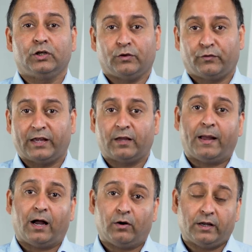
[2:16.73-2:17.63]
Think
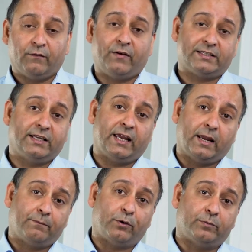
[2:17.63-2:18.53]
about investing it
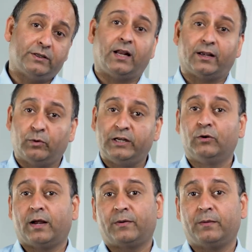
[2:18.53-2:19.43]
in property like we do
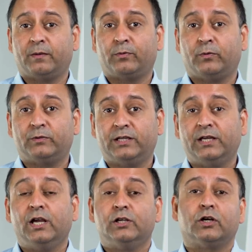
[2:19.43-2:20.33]
at Premier Property,
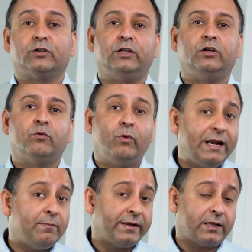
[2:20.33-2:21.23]
so that you can
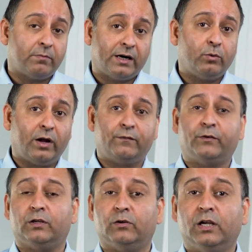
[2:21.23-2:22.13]
really make that money work for
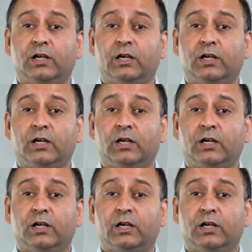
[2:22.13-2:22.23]
you.